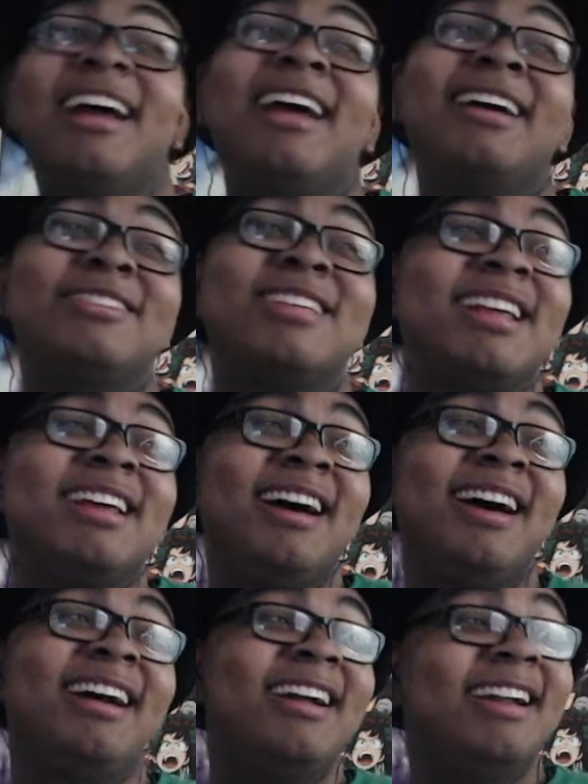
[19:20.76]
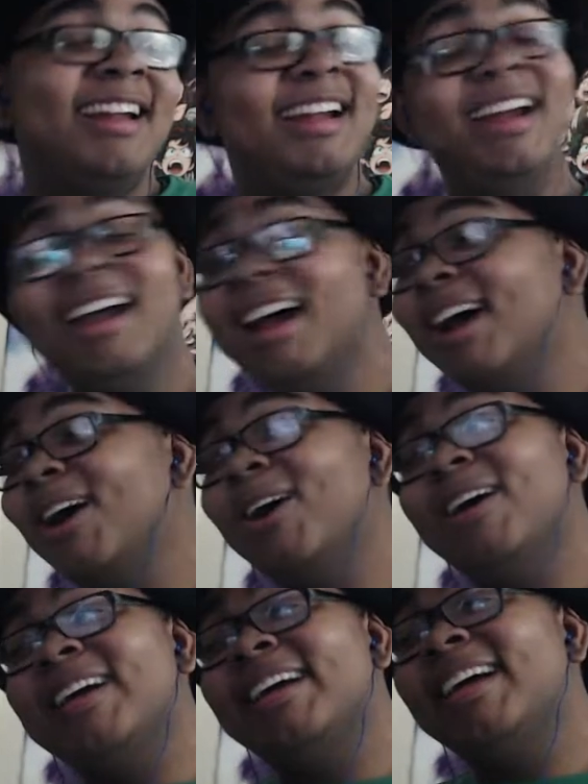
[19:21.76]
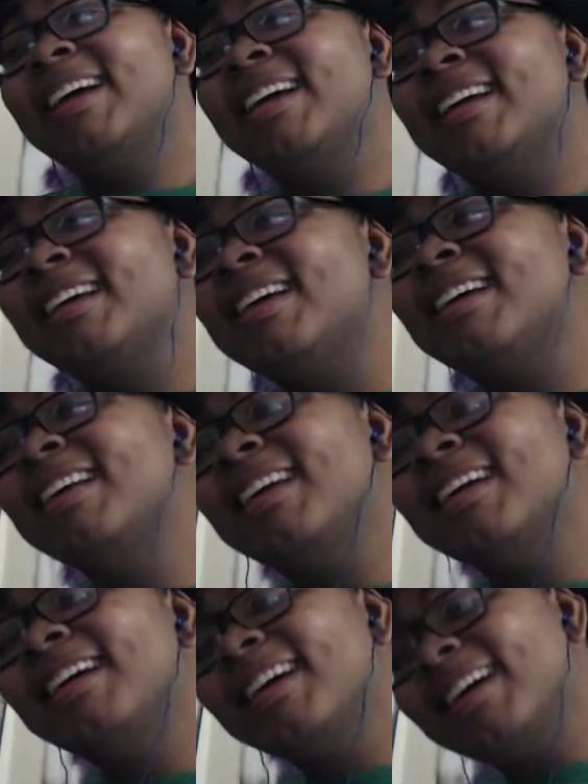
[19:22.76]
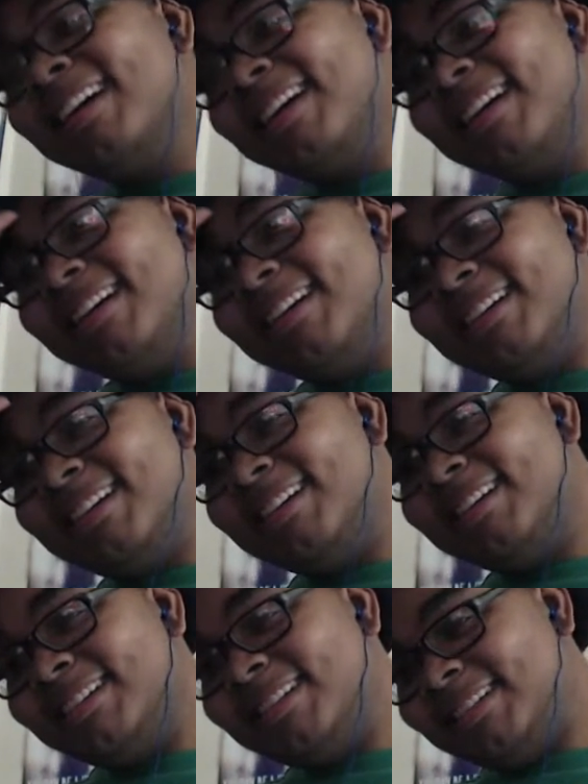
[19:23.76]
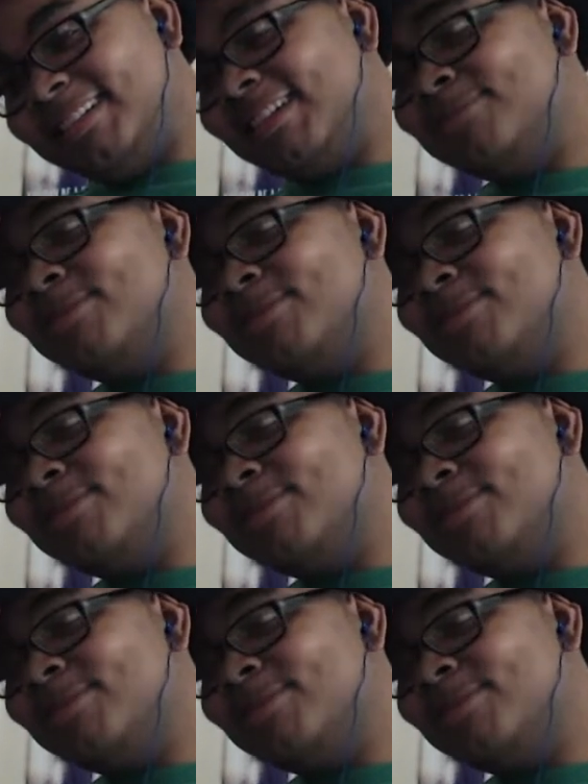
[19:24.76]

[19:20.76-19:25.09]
Had to play with children. There's also a song here.